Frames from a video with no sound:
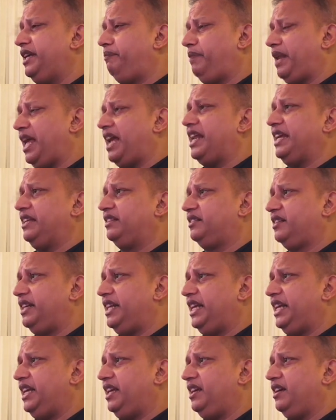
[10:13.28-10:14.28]
planning,
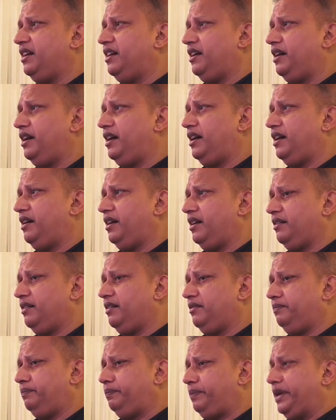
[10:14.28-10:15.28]
3D
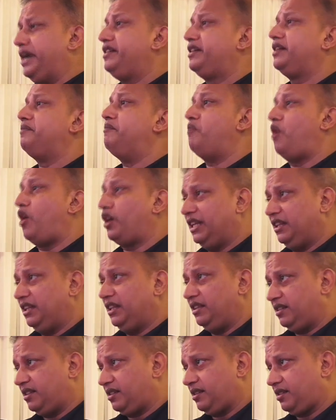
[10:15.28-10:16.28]
printed
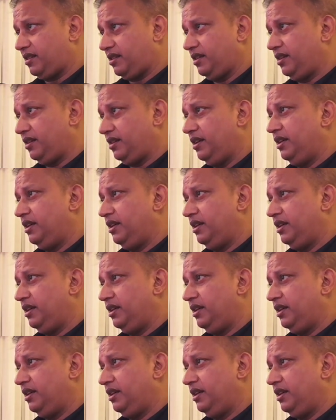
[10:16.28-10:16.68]
models,